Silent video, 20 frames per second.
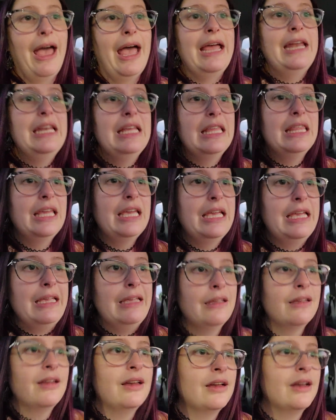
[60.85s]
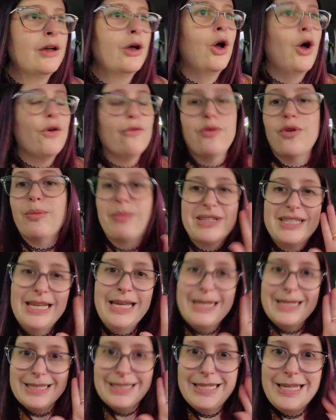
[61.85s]
anything for my
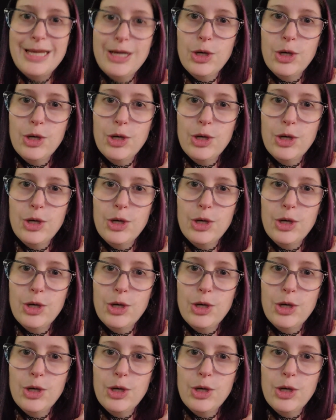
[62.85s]
Tennessee